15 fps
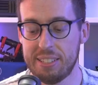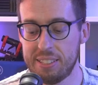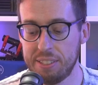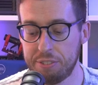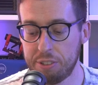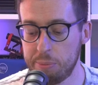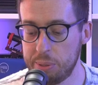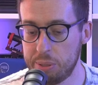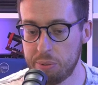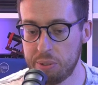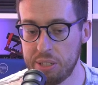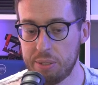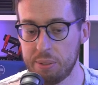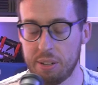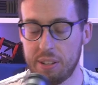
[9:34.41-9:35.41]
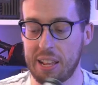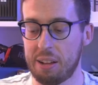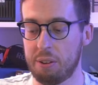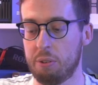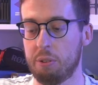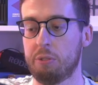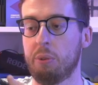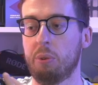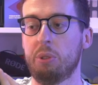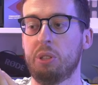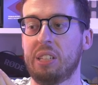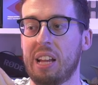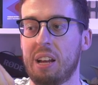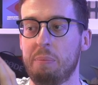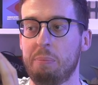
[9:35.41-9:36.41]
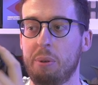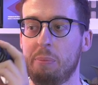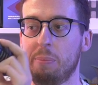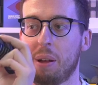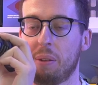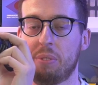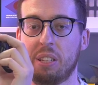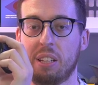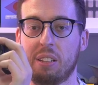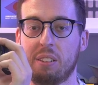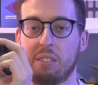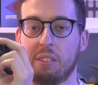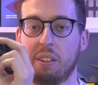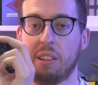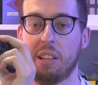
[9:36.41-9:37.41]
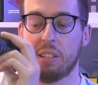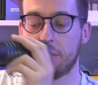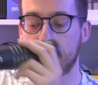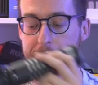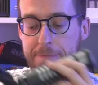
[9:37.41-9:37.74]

if you're going to be talking into it like that, or of course you can boom mount it like this.